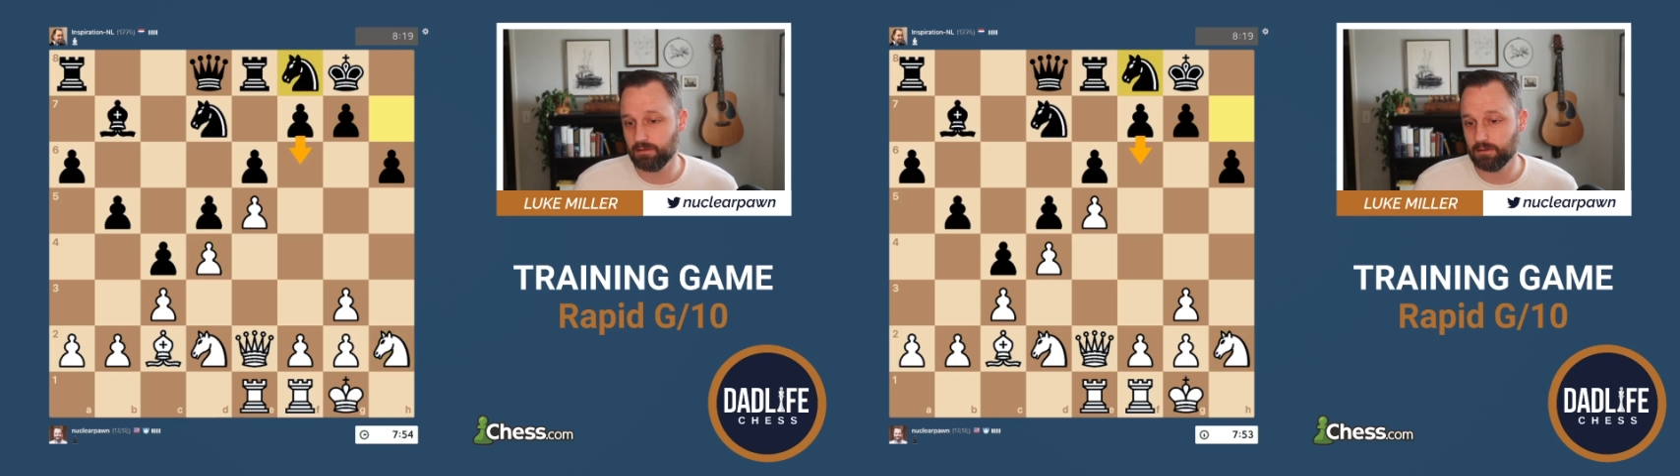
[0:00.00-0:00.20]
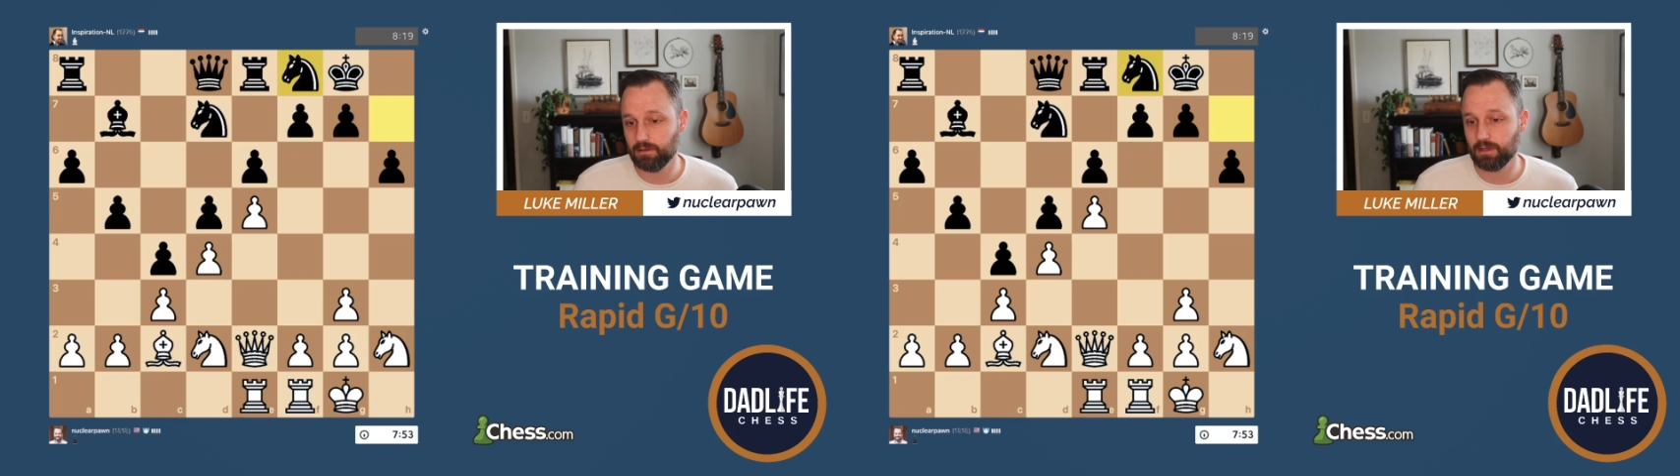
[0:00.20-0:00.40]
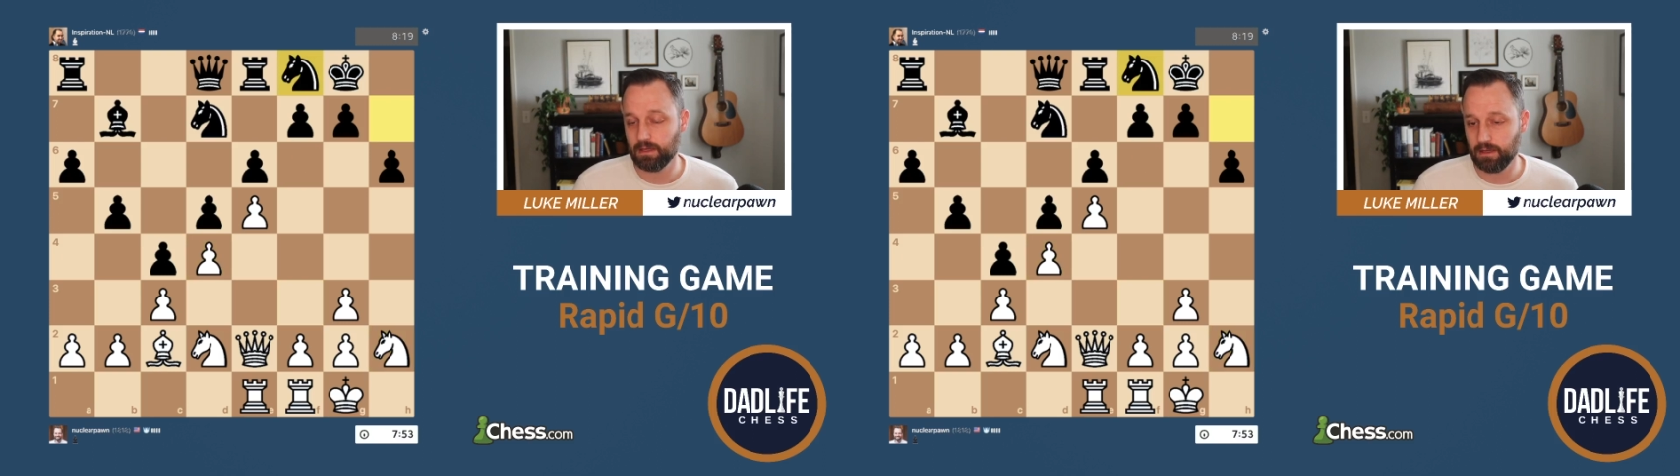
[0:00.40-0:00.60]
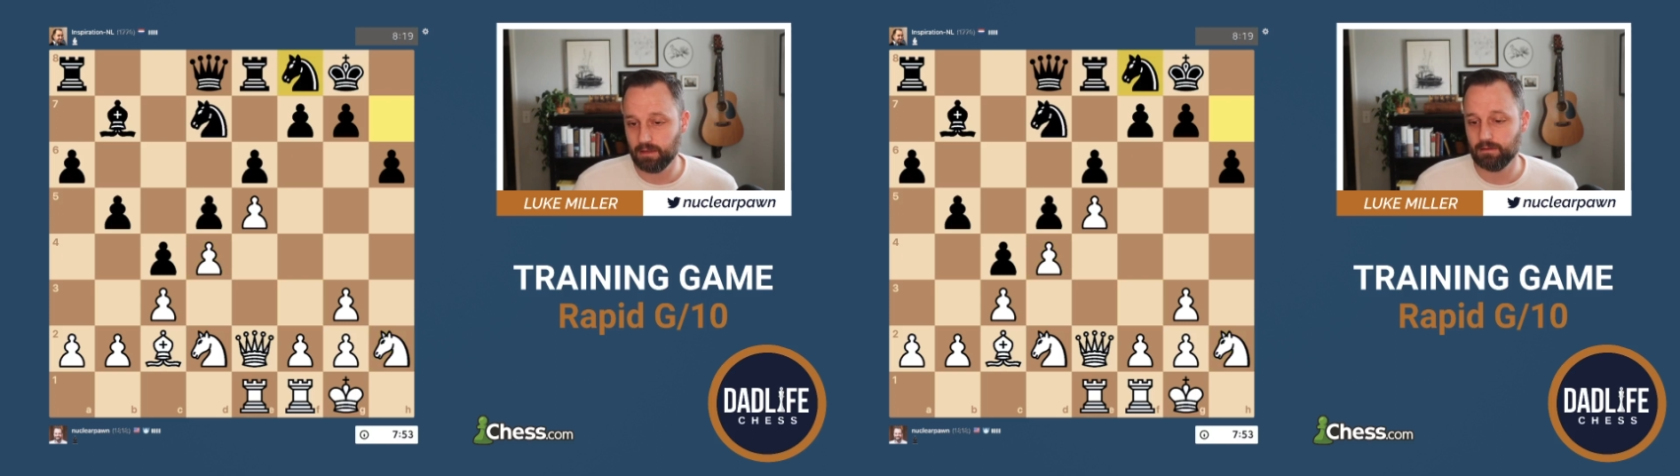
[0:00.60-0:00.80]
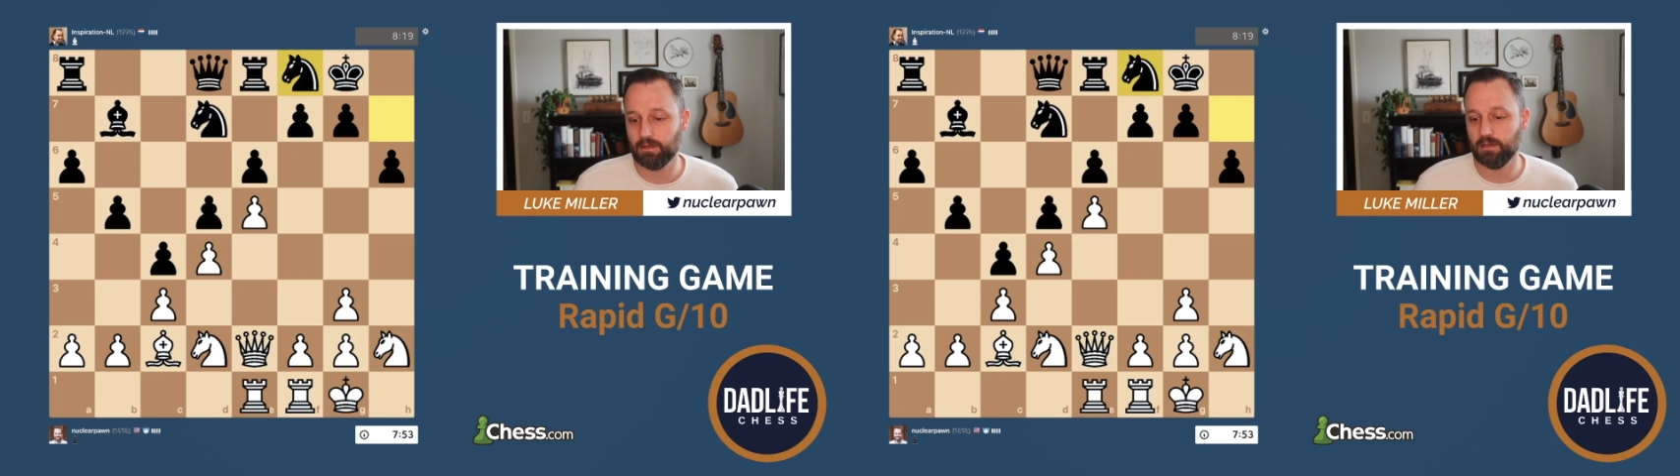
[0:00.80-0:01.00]
Okay, yeah,
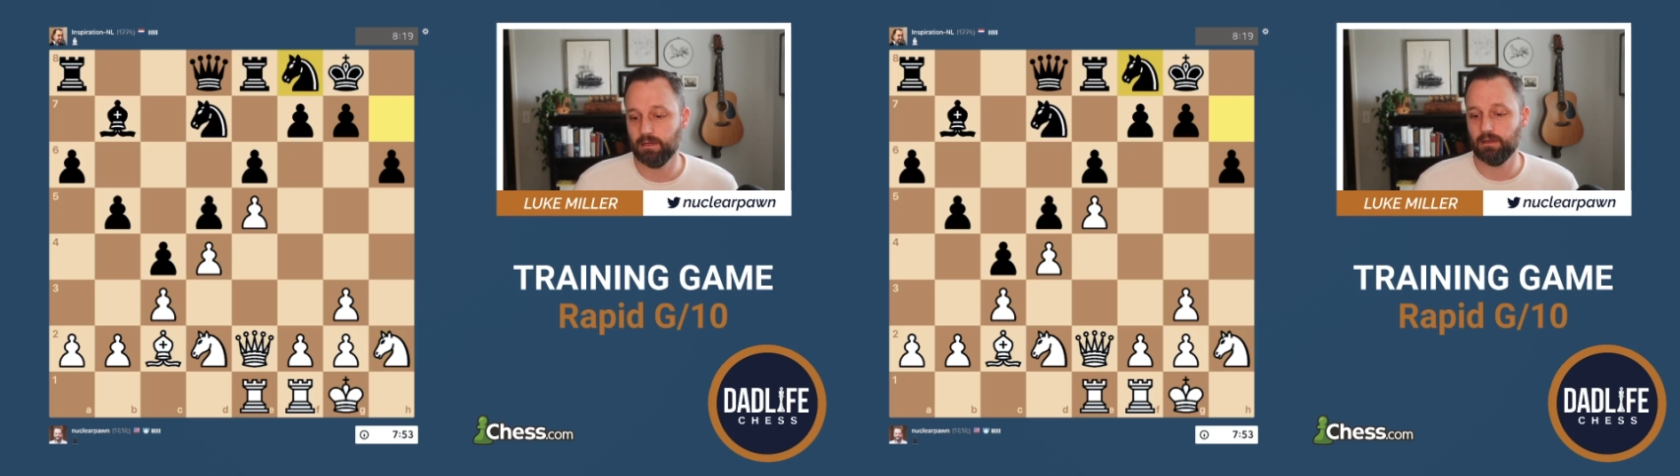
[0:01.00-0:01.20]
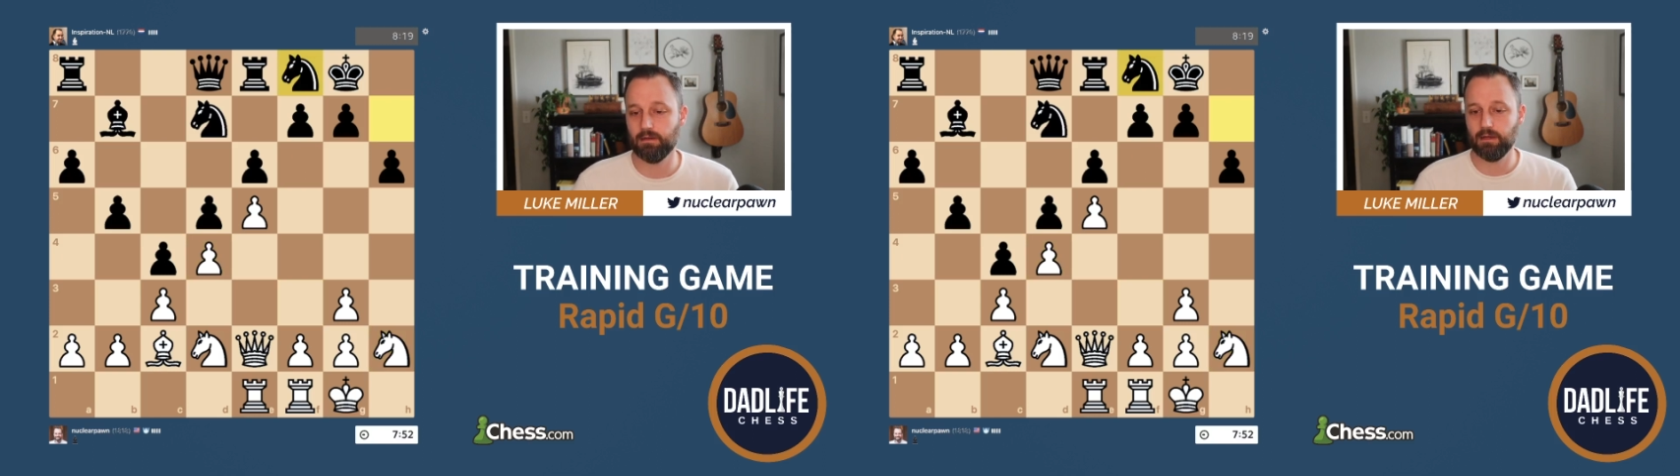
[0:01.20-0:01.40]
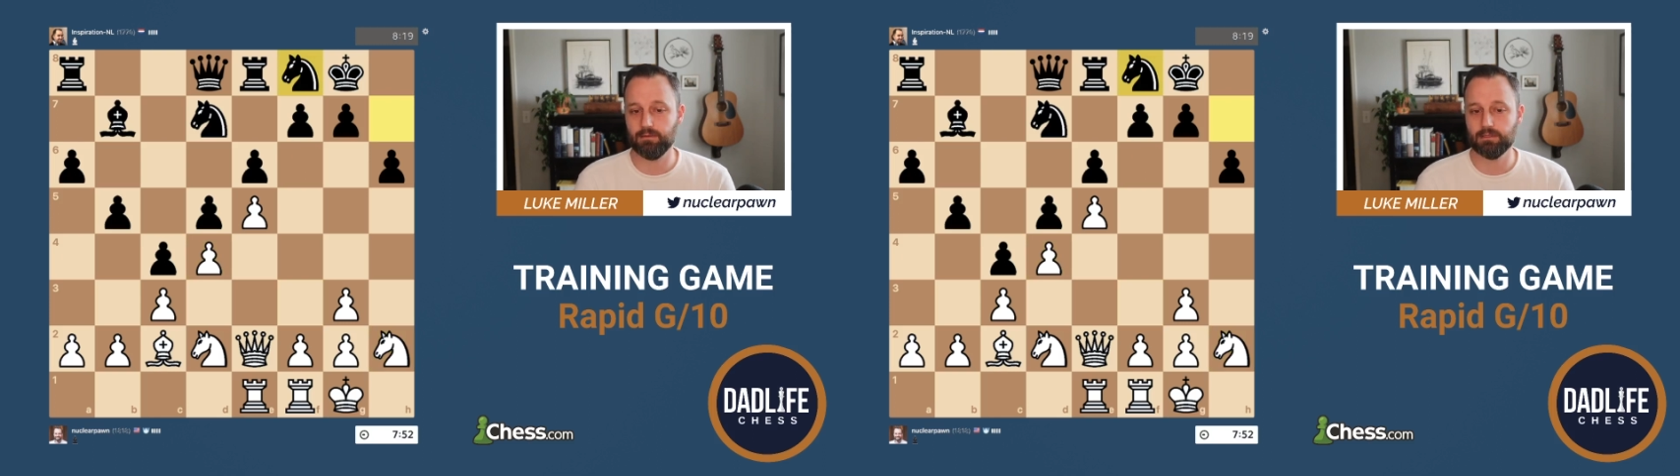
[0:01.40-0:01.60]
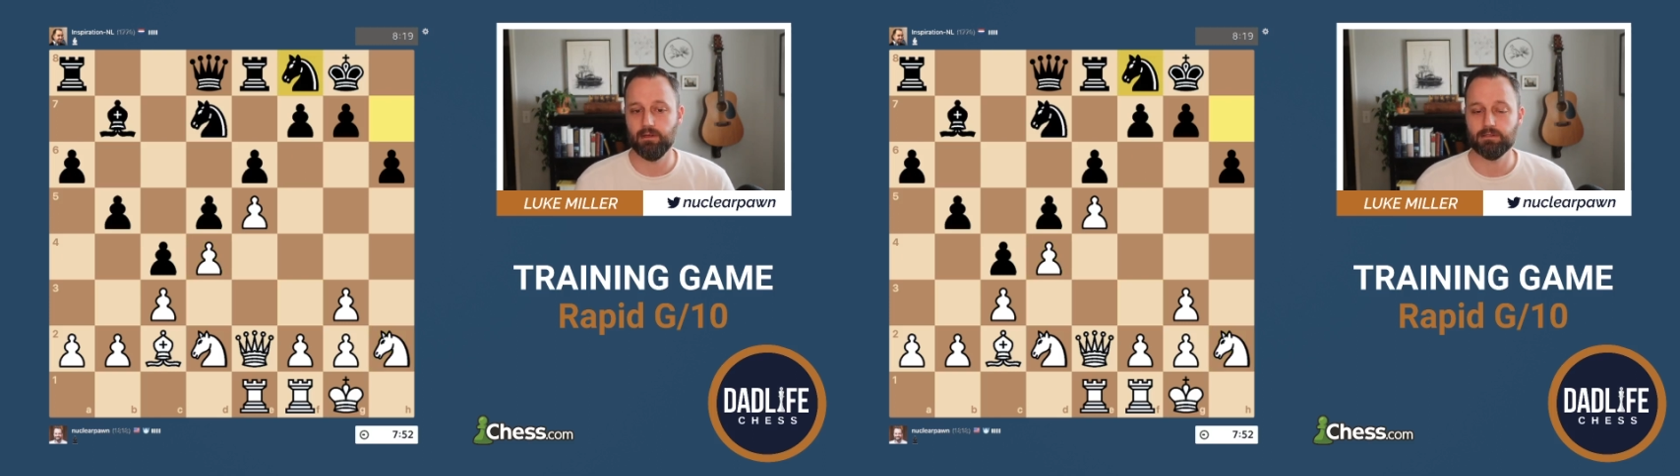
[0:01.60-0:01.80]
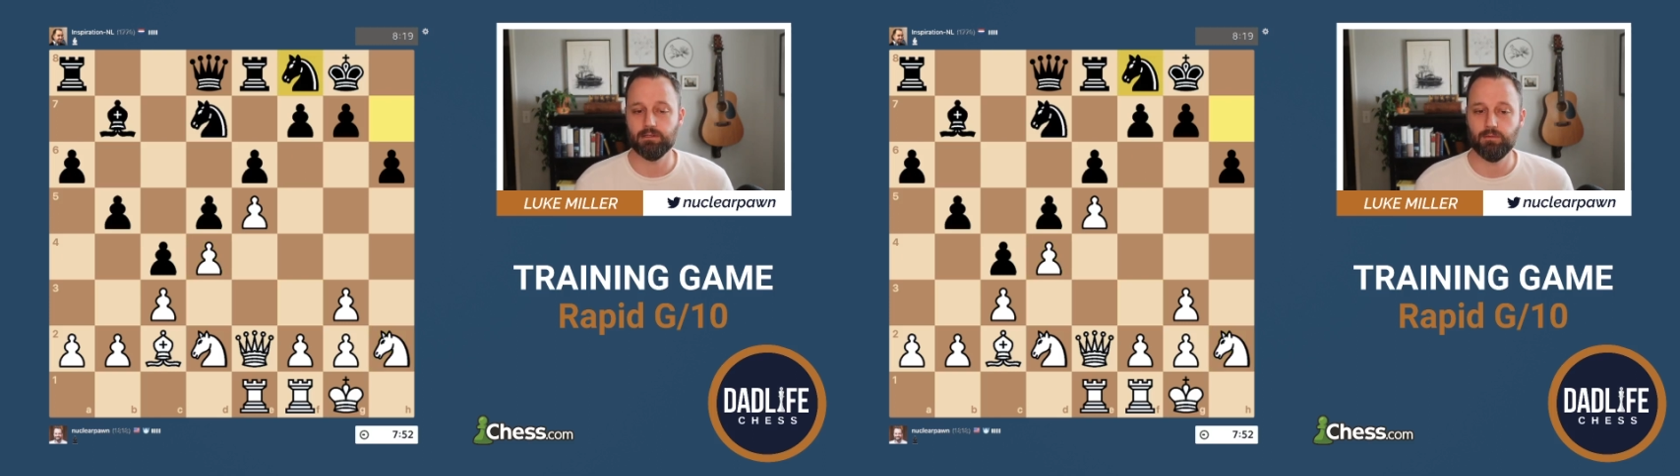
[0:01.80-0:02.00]
that
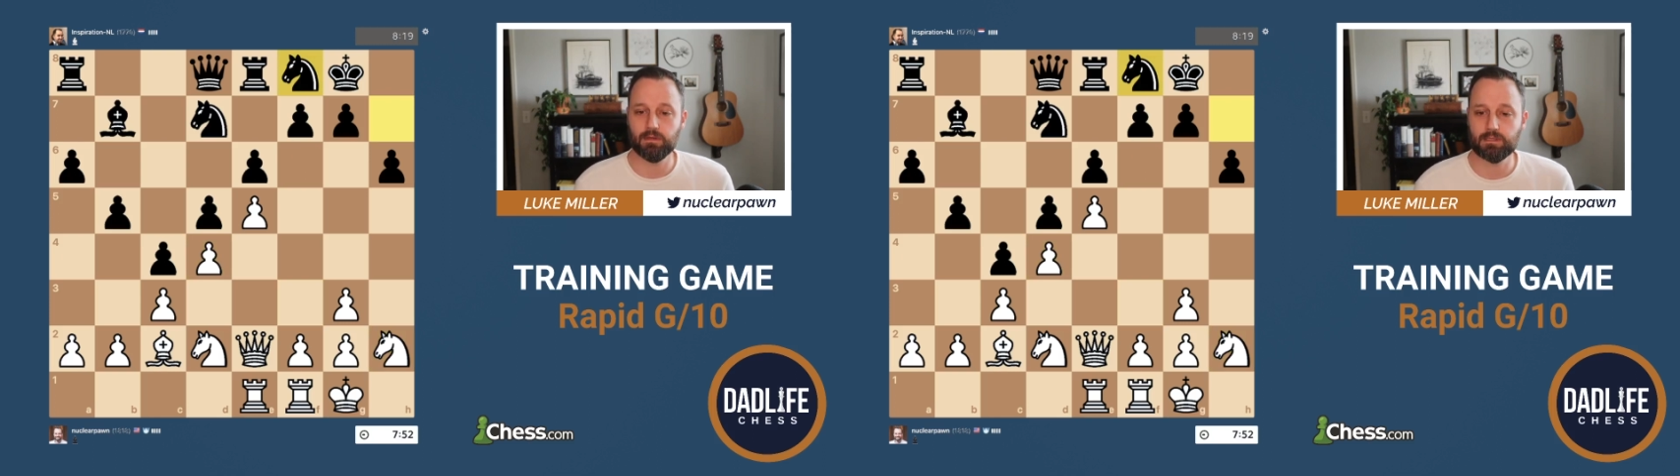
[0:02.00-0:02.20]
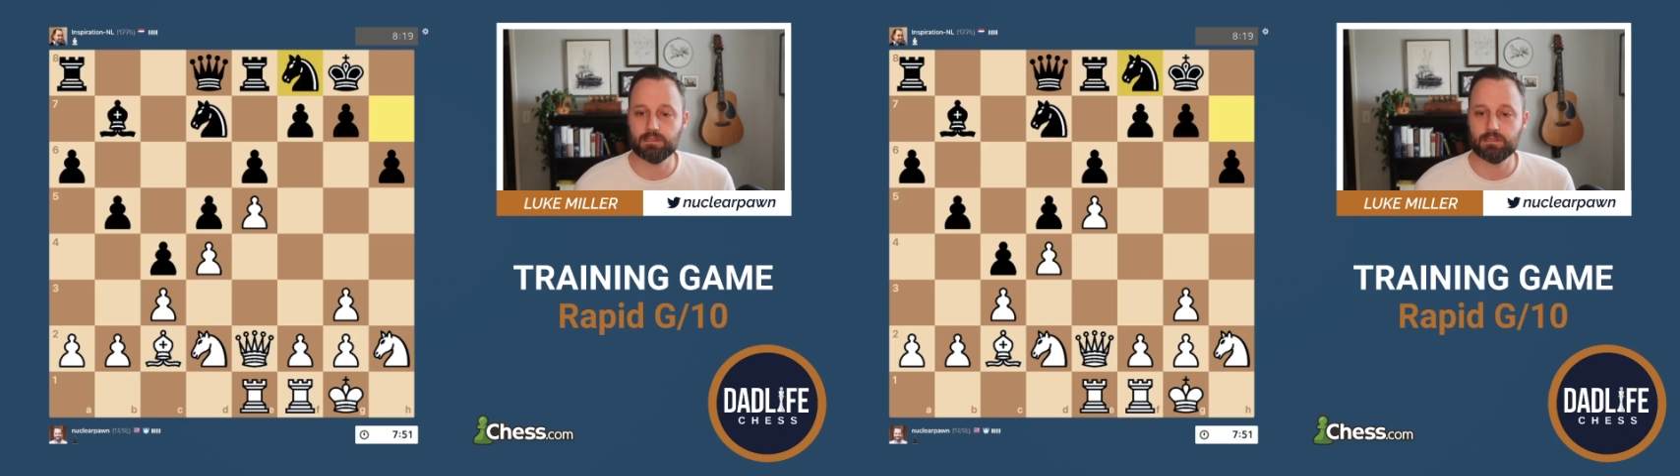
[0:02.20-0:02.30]
also works.